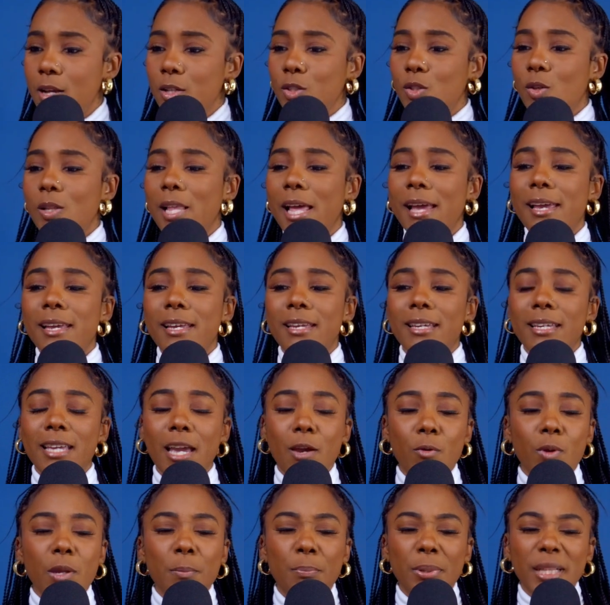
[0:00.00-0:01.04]
So, like,
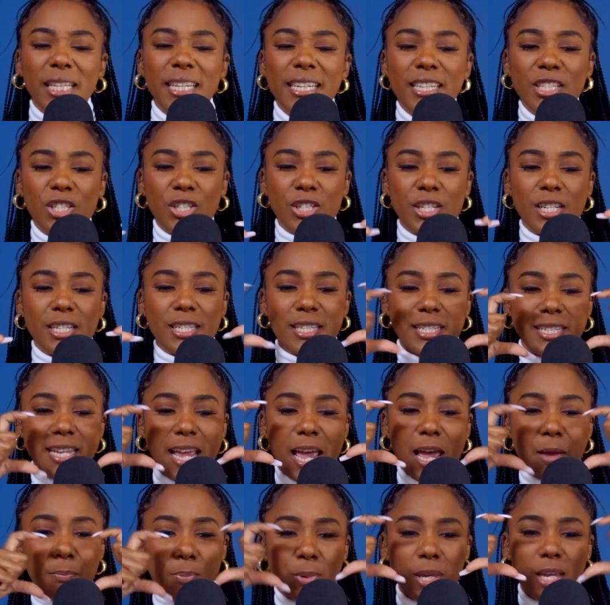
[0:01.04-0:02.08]
can we please just
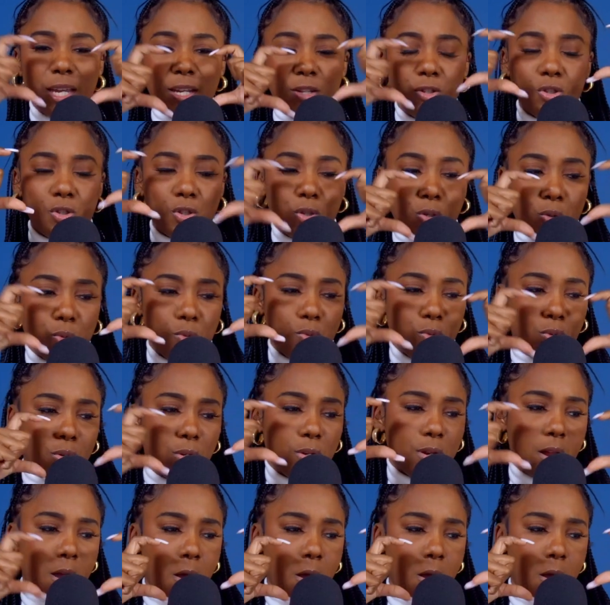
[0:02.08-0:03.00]
tap into,